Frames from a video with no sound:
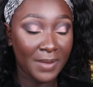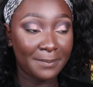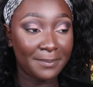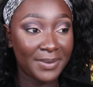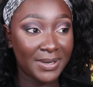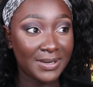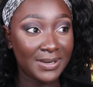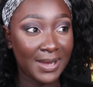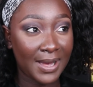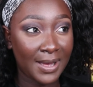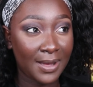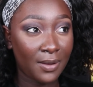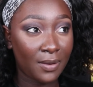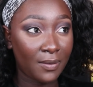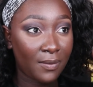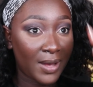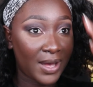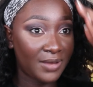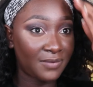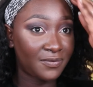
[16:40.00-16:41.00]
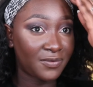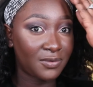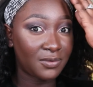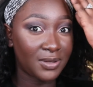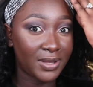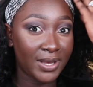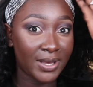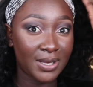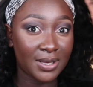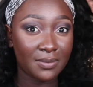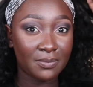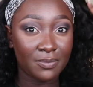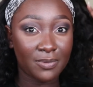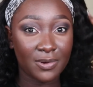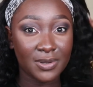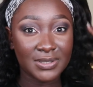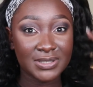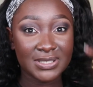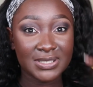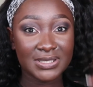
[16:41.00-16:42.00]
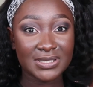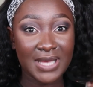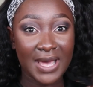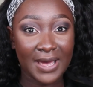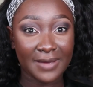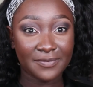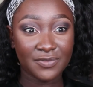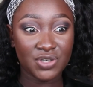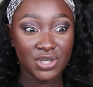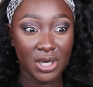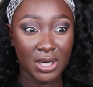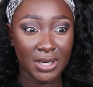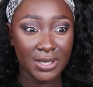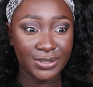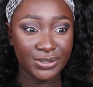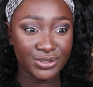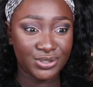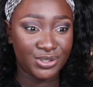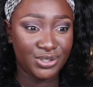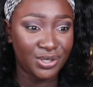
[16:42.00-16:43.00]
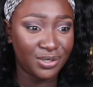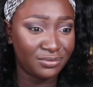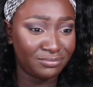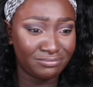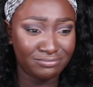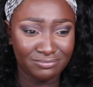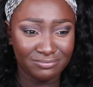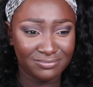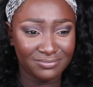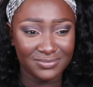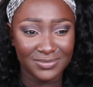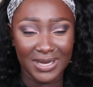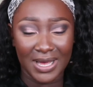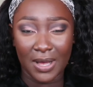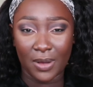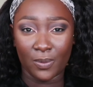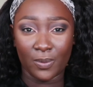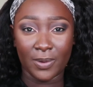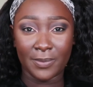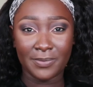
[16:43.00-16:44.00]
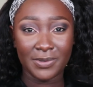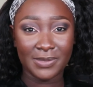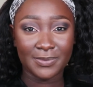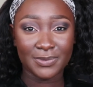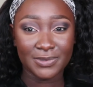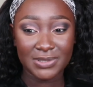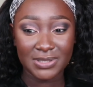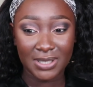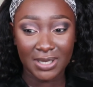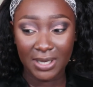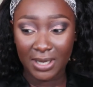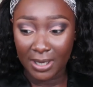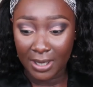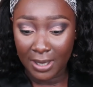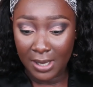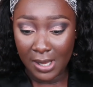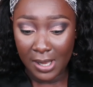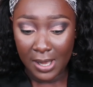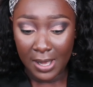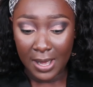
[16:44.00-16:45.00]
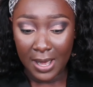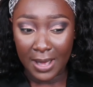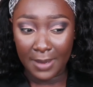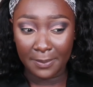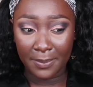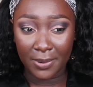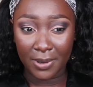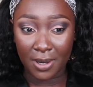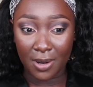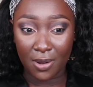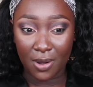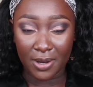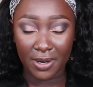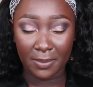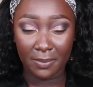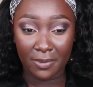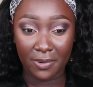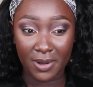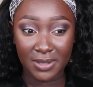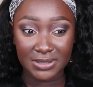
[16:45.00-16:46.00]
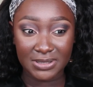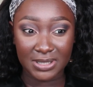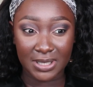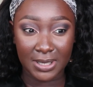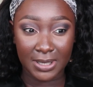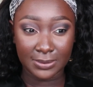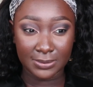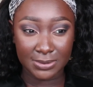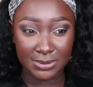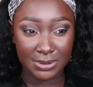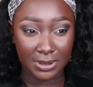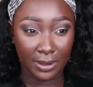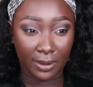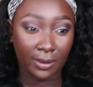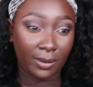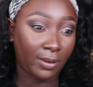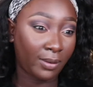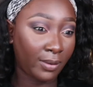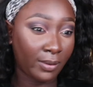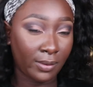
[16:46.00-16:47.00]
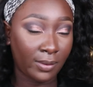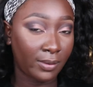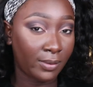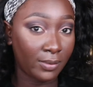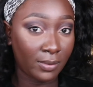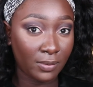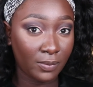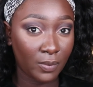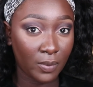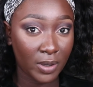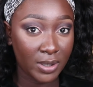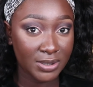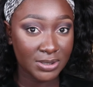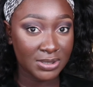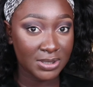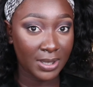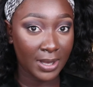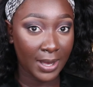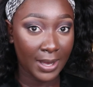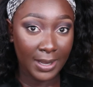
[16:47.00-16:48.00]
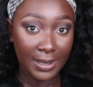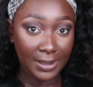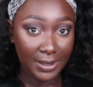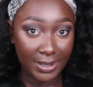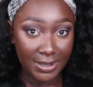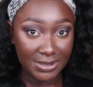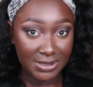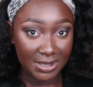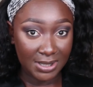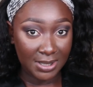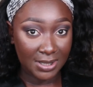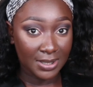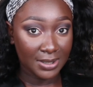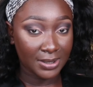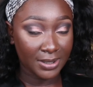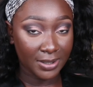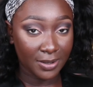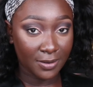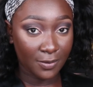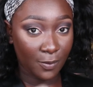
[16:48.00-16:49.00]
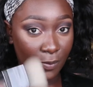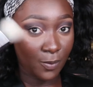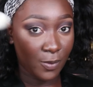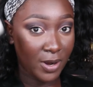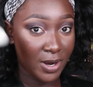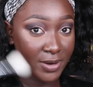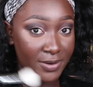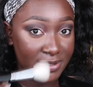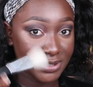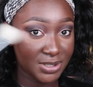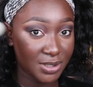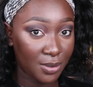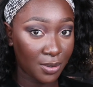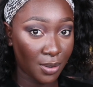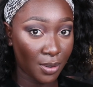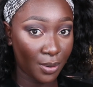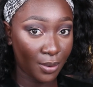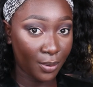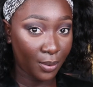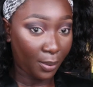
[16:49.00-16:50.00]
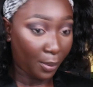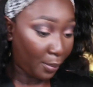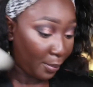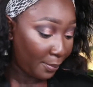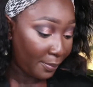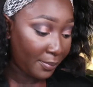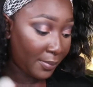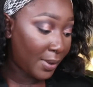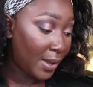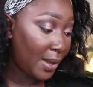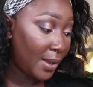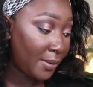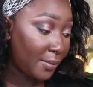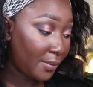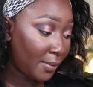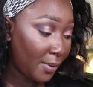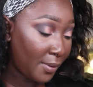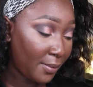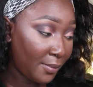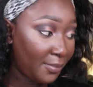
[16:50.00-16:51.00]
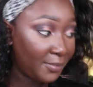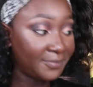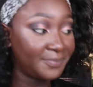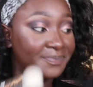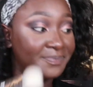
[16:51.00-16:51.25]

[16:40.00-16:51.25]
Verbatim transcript: But now I feel like bronzers have changed. Now when people say I'm putting on a bronzer, it's like, where's the highlighting? Like, where is the glow? I don't know.